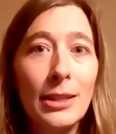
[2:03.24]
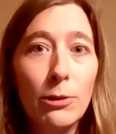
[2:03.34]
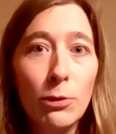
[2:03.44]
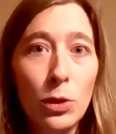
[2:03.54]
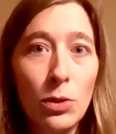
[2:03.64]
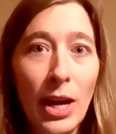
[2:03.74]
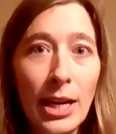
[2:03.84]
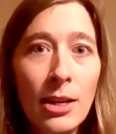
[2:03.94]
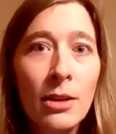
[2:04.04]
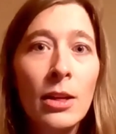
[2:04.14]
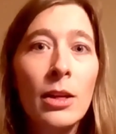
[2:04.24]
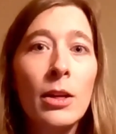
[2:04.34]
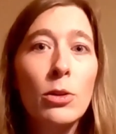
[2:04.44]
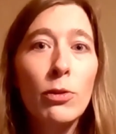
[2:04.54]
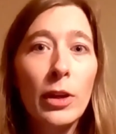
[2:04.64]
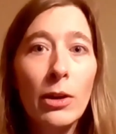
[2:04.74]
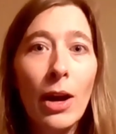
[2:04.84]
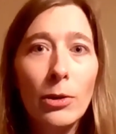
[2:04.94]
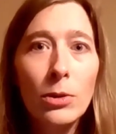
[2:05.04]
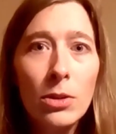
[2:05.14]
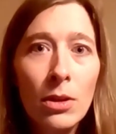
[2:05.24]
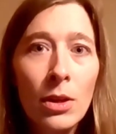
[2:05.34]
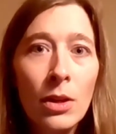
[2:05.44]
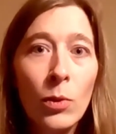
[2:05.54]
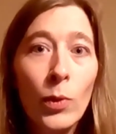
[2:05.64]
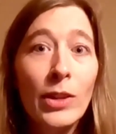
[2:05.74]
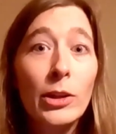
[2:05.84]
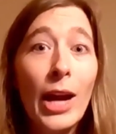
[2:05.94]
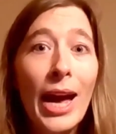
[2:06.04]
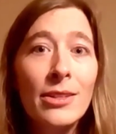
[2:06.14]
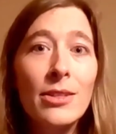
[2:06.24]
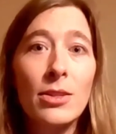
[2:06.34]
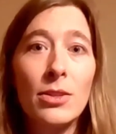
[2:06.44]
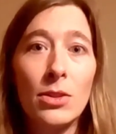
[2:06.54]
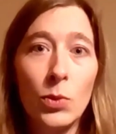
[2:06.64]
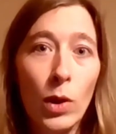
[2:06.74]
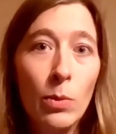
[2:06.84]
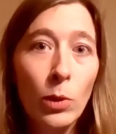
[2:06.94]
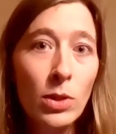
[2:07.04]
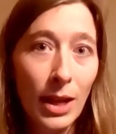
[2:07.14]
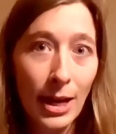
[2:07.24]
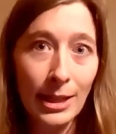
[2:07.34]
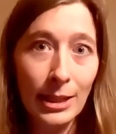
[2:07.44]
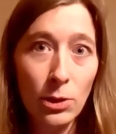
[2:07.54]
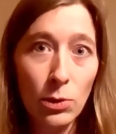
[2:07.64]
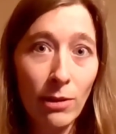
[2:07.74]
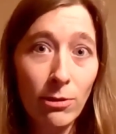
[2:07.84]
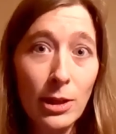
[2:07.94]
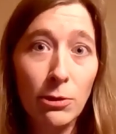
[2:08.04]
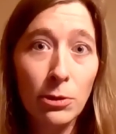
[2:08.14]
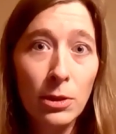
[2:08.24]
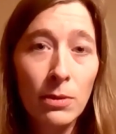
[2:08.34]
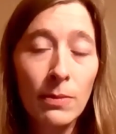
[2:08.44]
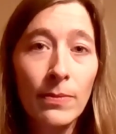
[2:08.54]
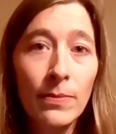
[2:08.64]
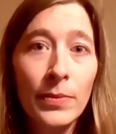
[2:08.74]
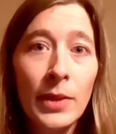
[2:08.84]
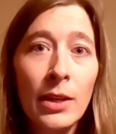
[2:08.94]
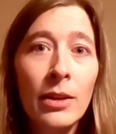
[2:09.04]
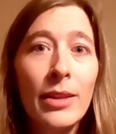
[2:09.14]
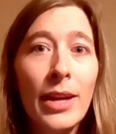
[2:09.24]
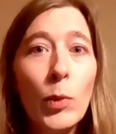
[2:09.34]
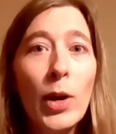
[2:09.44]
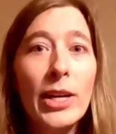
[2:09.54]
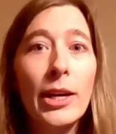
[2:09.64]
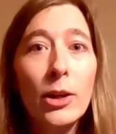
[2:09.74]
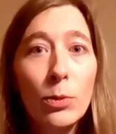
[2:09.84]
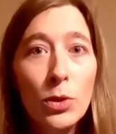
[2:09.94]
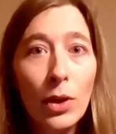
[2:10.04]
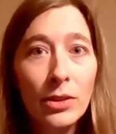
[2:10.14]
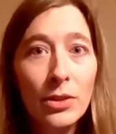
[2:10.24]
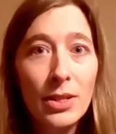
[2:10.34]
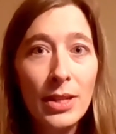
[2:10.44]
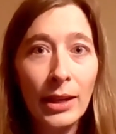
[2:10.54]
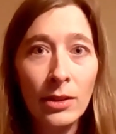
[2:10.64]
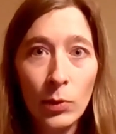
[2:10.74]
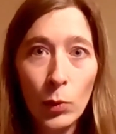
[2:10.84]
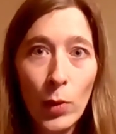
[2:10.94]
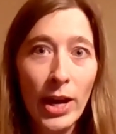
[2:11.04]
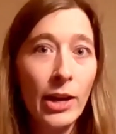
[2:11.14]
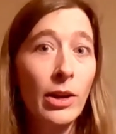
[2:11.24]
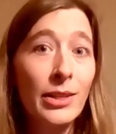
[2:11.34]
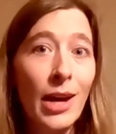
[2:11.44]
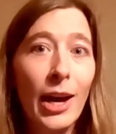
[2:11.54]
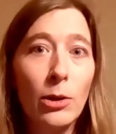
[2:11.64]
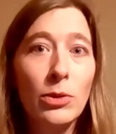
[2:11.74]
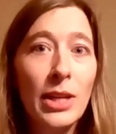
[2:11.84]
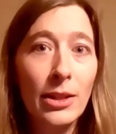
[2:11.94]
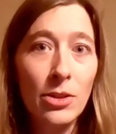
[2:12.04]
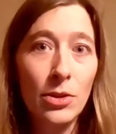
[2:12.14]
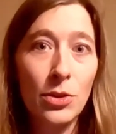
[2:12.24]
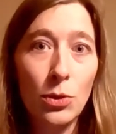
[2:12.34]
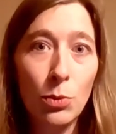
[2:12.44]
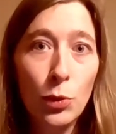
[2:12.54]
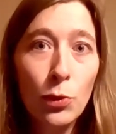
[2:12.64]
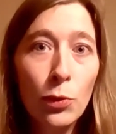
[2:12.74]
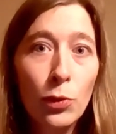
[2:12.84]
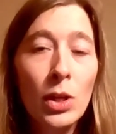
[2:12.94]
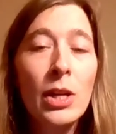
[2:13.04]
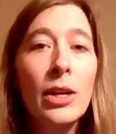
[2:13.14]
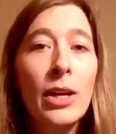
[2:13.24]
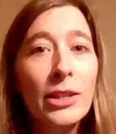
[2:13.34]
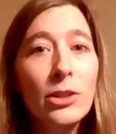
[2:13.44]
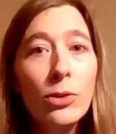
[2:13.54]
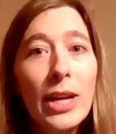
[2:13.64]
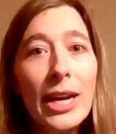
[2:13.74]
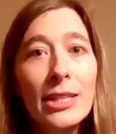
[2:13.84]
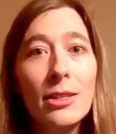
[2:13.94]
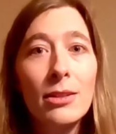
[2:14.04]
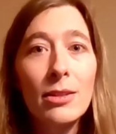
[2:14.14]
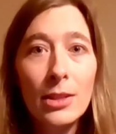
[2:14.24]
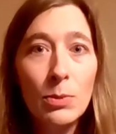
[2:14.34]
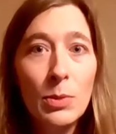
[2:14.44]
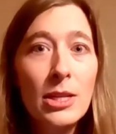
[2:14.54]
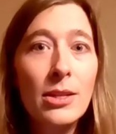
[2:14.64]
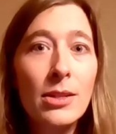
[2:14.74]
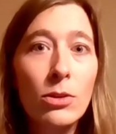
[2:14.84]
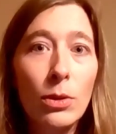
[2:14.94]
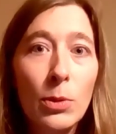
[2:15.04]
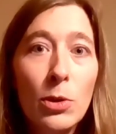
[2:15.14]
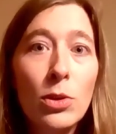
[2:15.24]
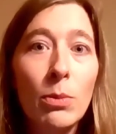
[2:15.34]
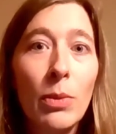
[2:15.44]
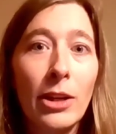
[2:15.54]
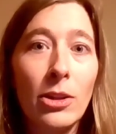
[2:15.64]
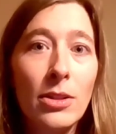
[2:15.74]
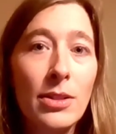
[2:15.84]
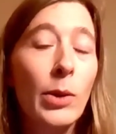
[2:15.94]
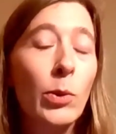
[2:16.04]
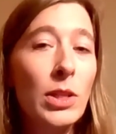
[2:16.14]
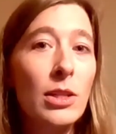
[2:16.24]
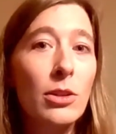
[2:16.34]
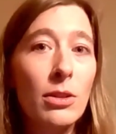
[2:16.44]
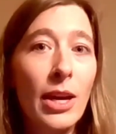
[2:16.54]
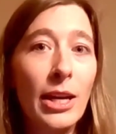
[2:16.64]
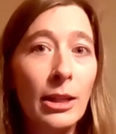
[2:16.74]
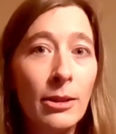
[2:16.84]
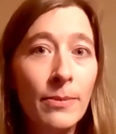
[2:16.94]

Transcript: live today to figure out where their ancestors were most likely to have lived. That way, I hope to understand where and how the ancestors moved and created the species distribution patterns that we see today.